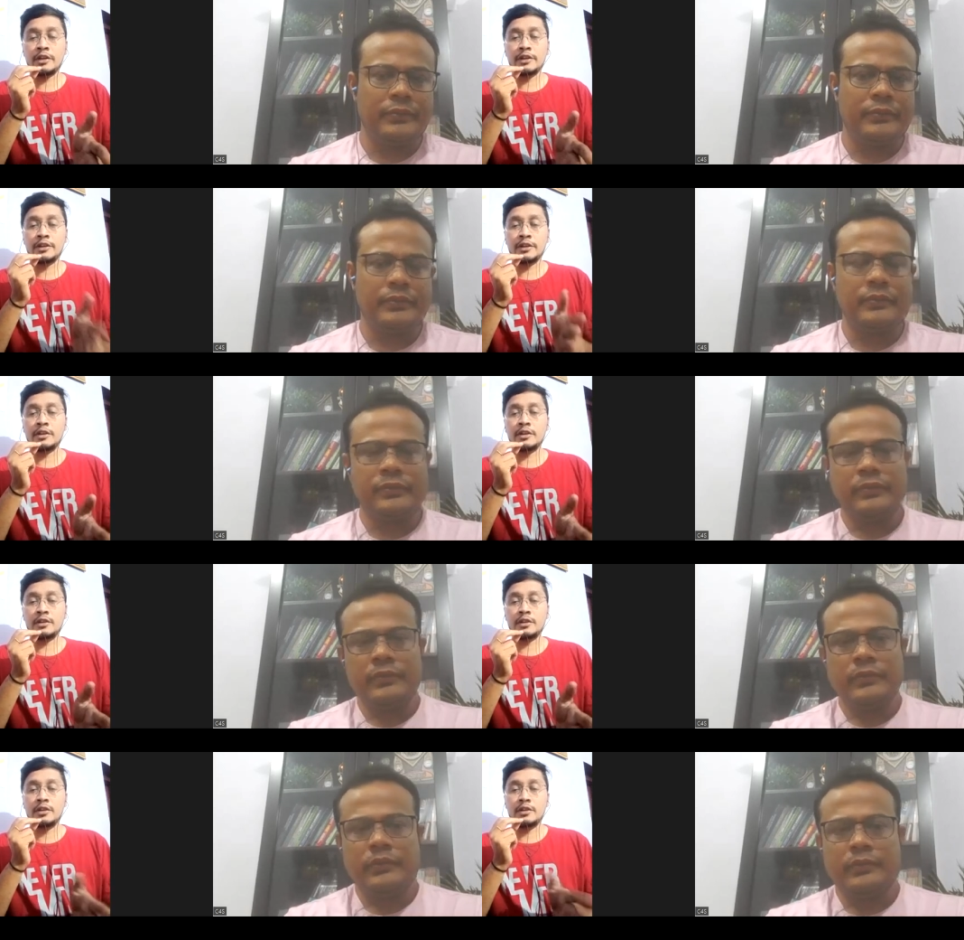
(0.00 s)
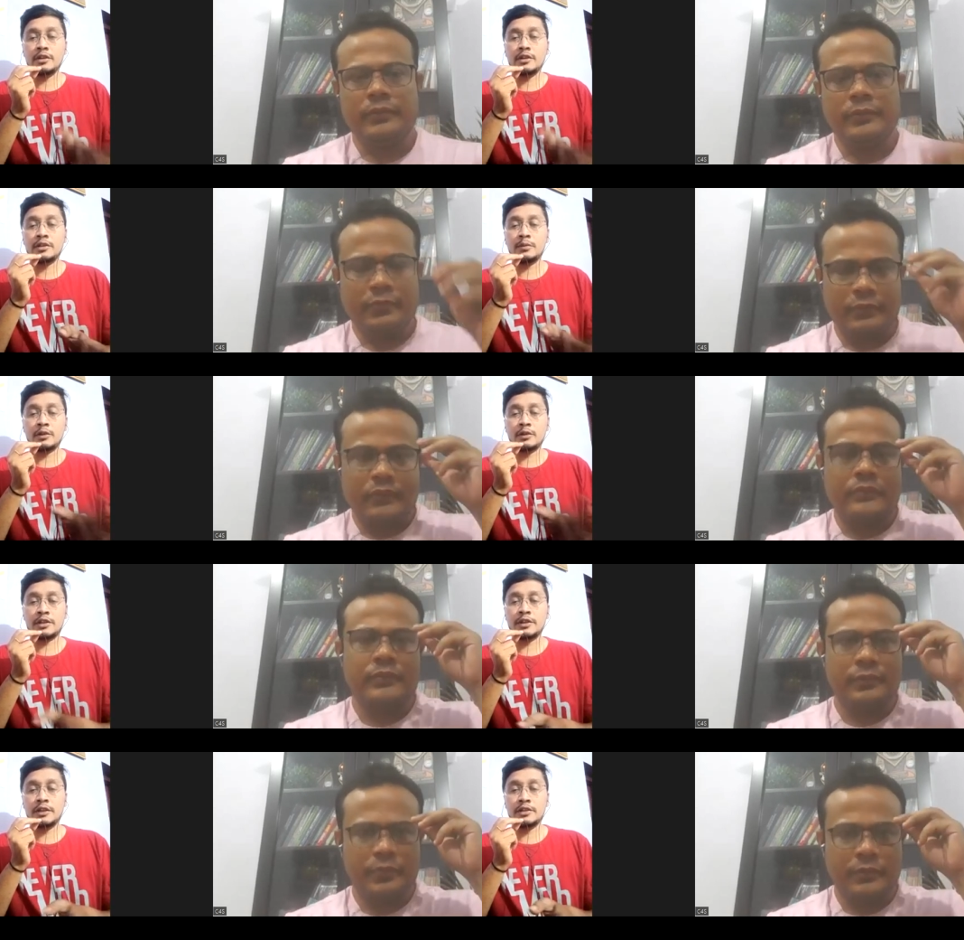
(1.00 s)
Speaker 1: did the things for thirty
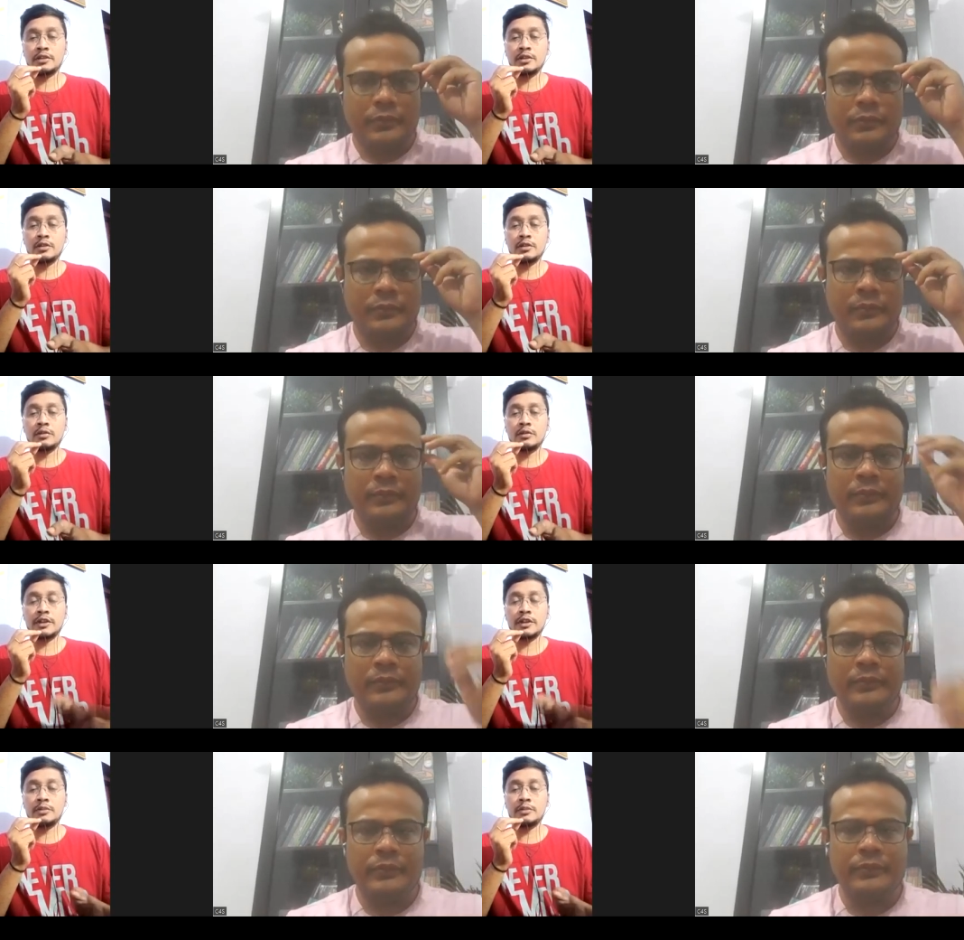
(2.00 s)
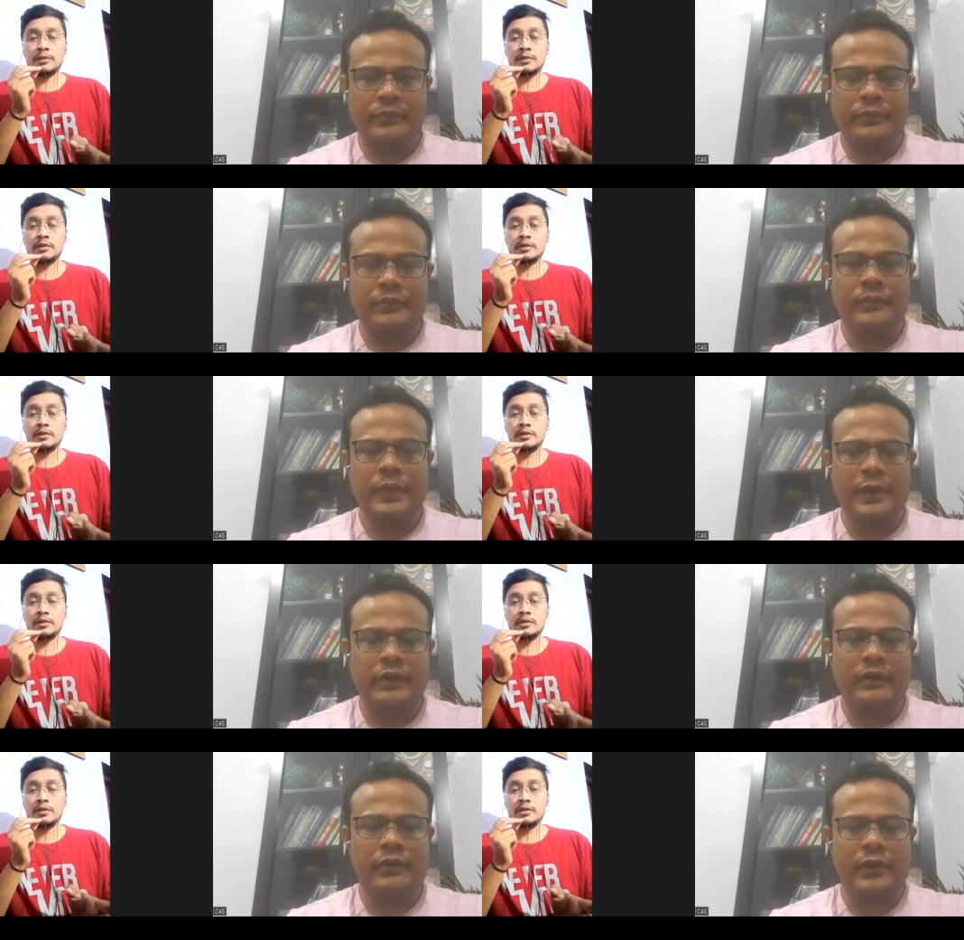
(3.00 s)
days, so it uh-huh. helped me.
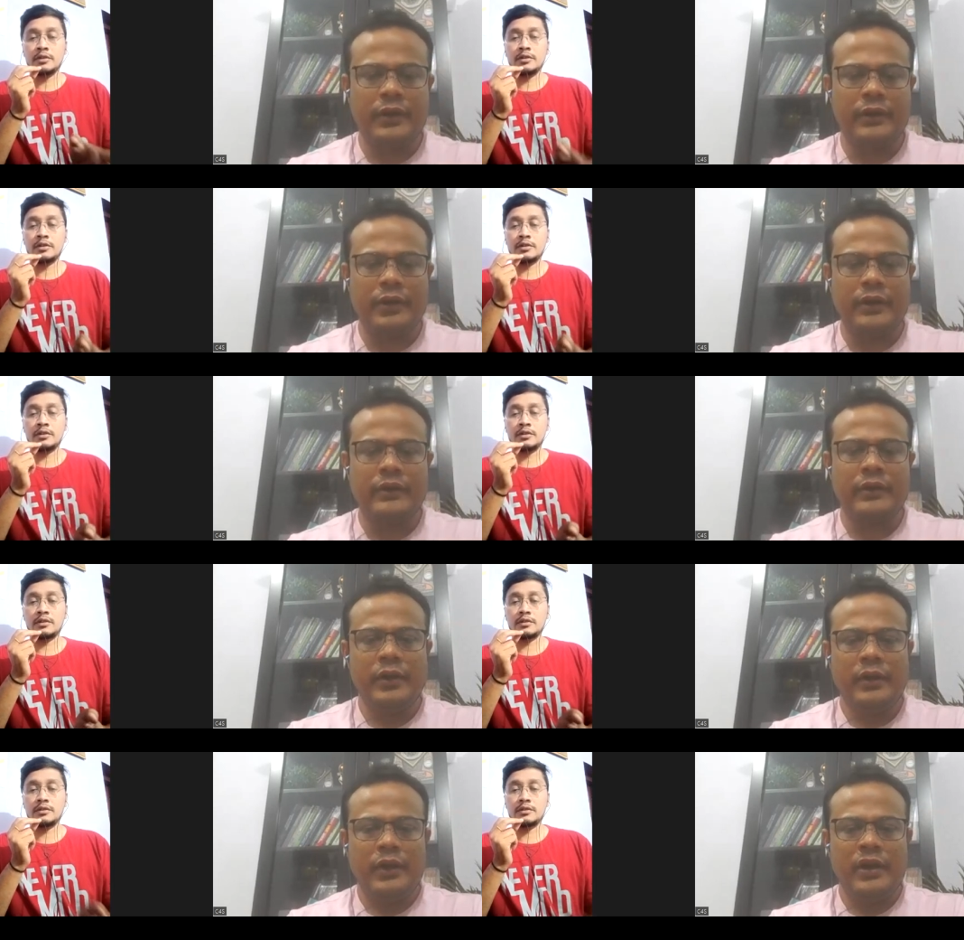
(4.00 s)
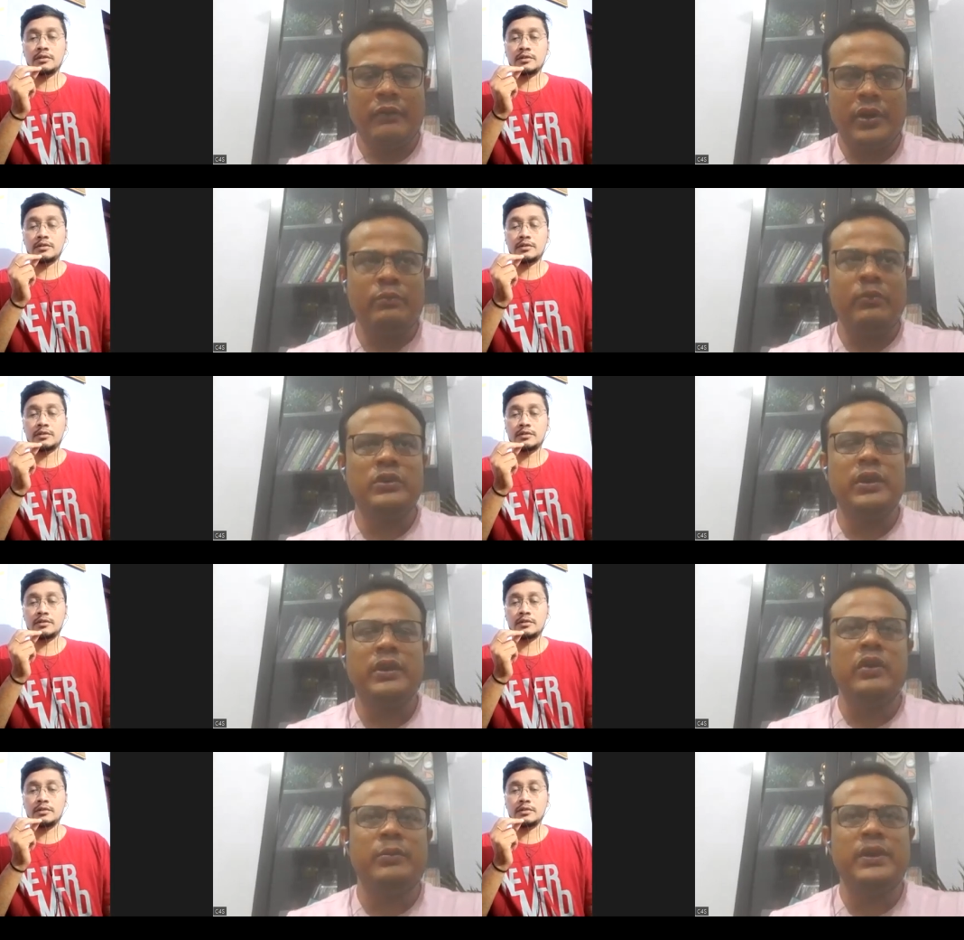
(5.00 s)
Right, right.
Speaker 2: and one more
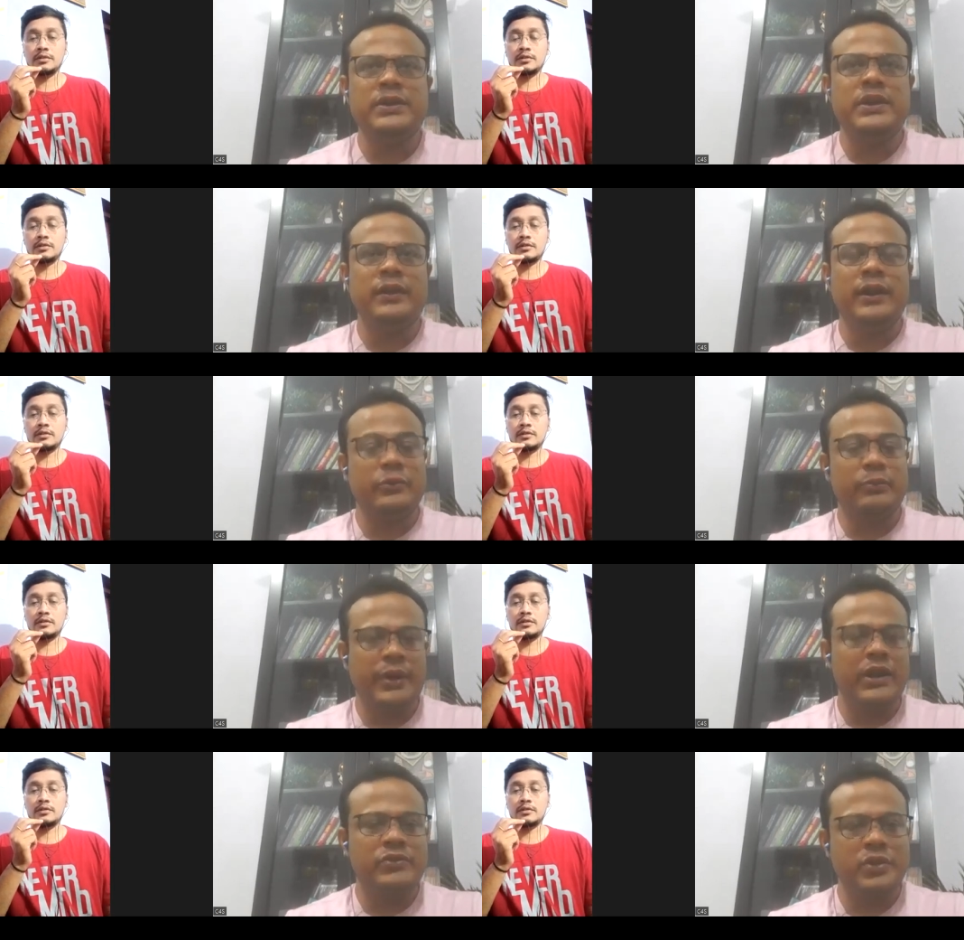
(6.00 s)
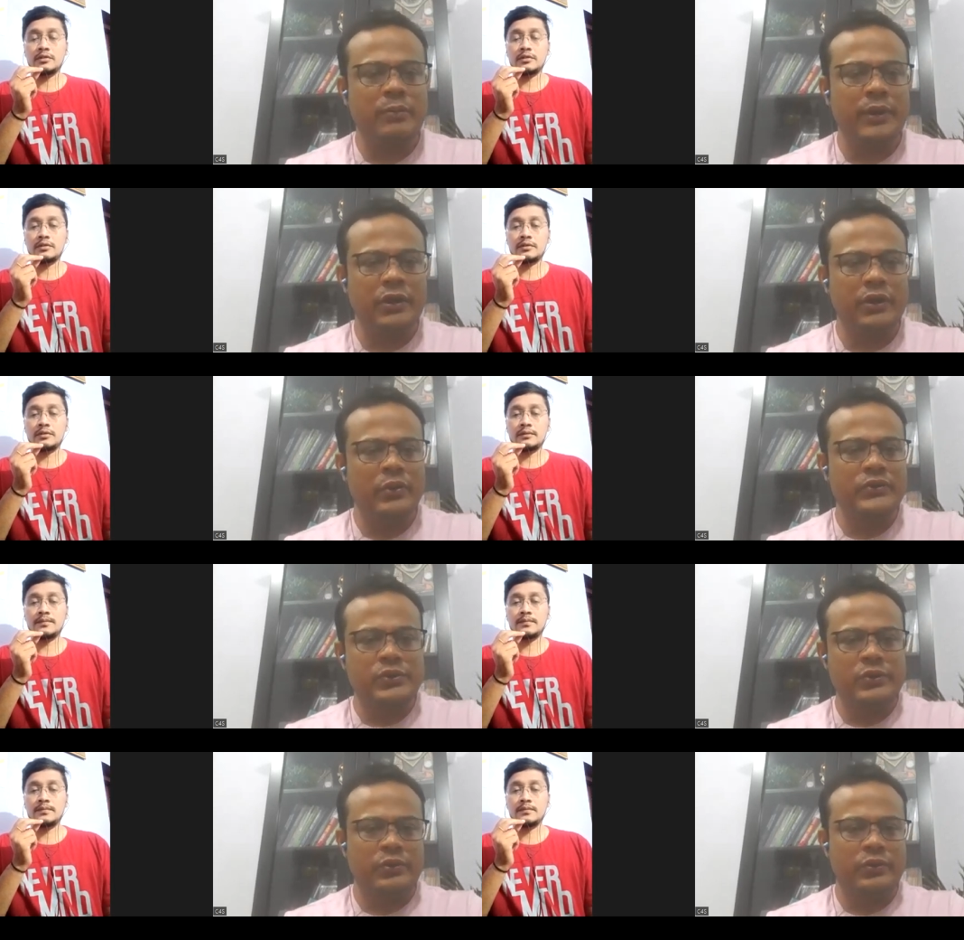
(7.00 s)
thing you are mentioning that is brainstorming you
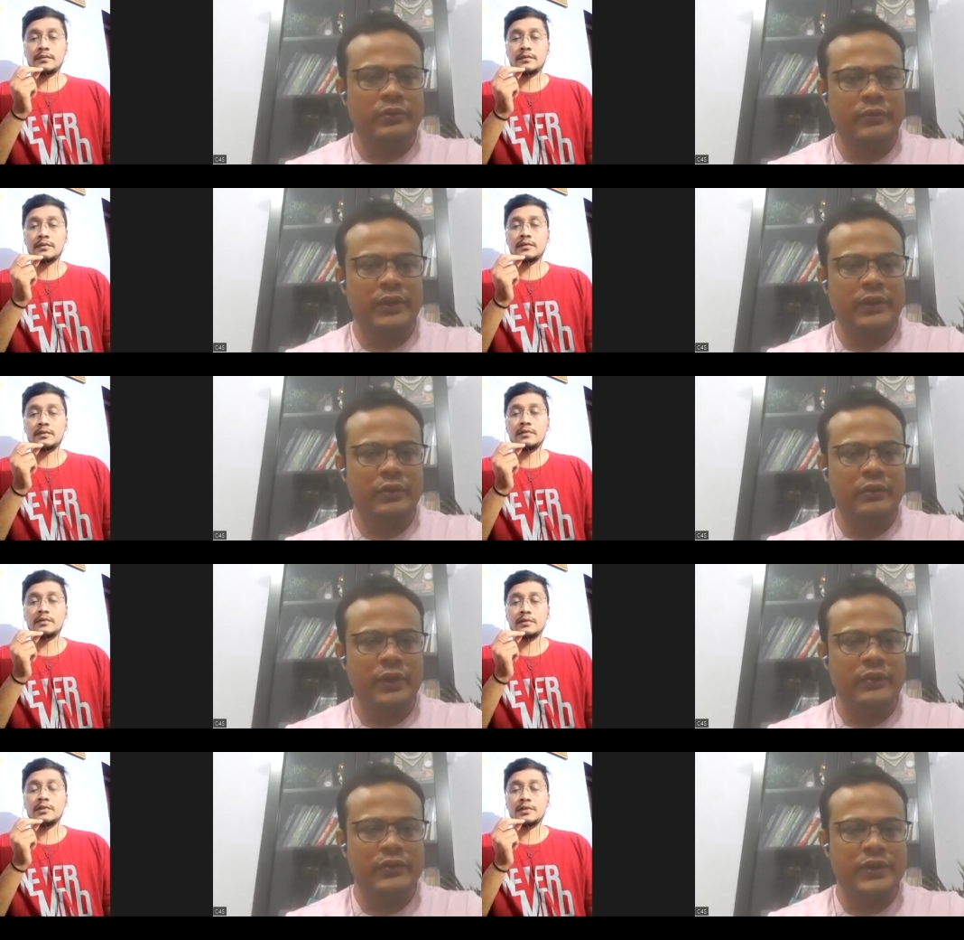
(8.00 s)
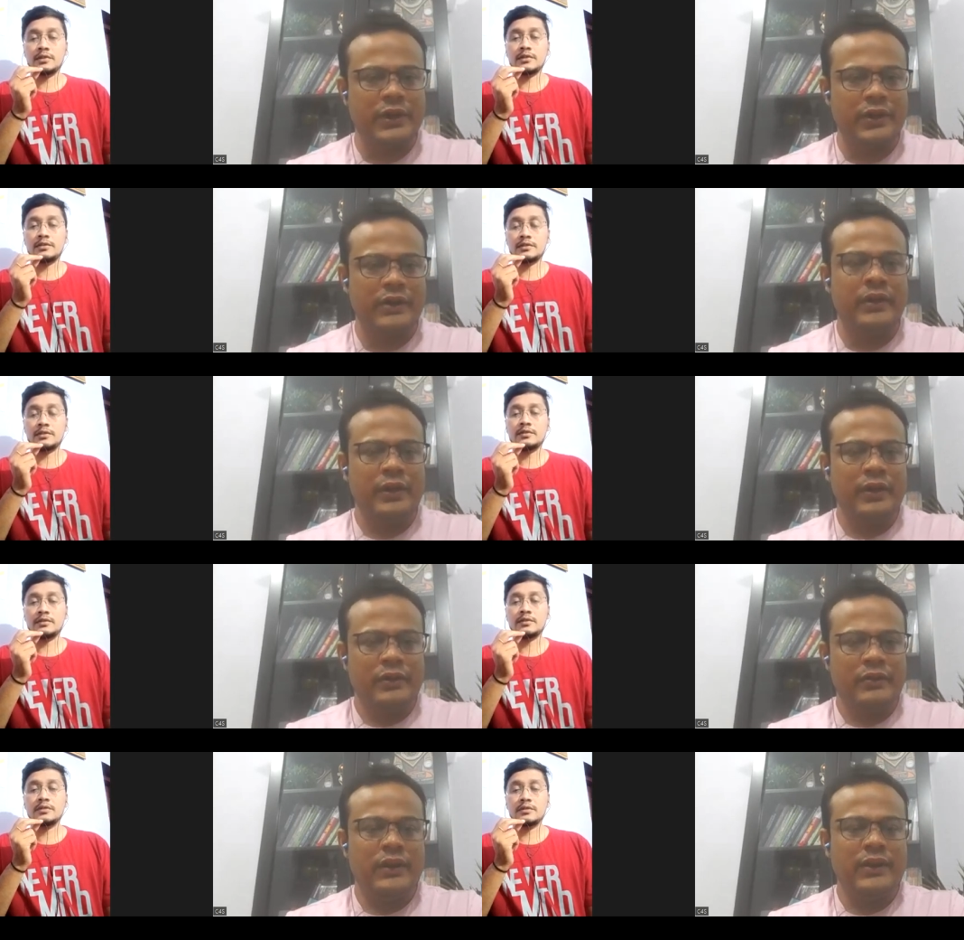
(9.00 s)
used to do when you when yes. you started.
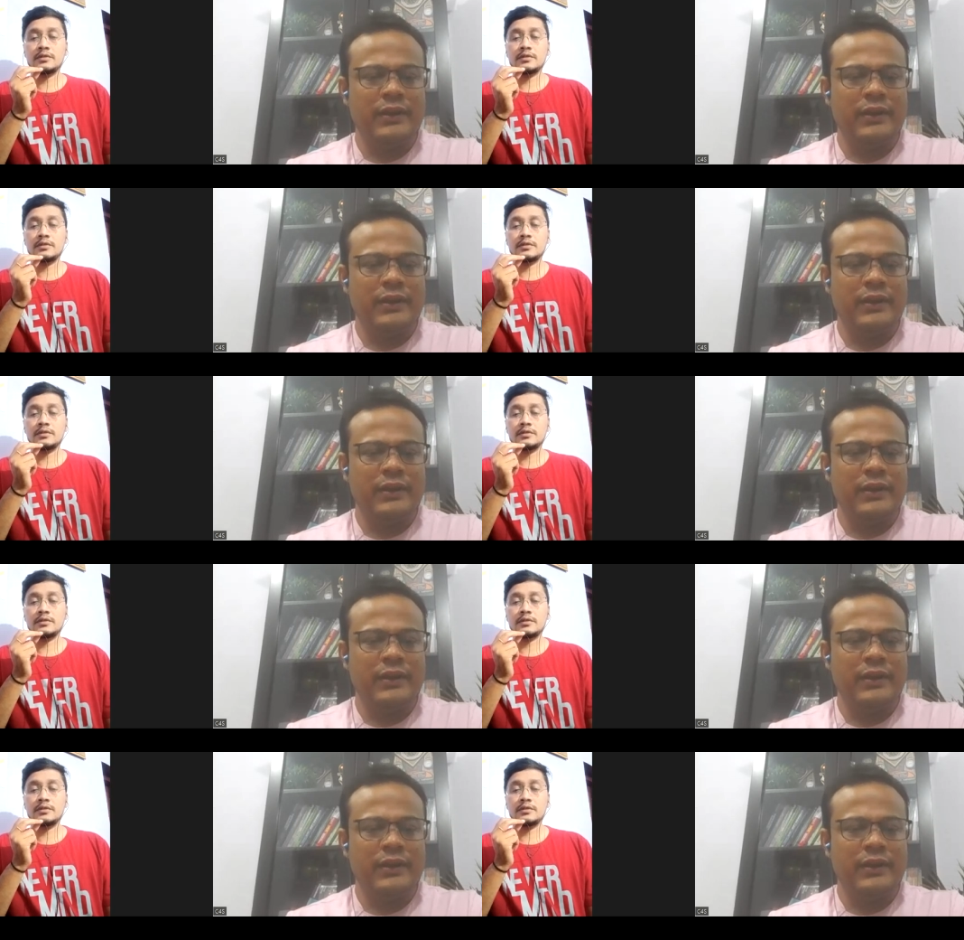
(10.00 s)
So I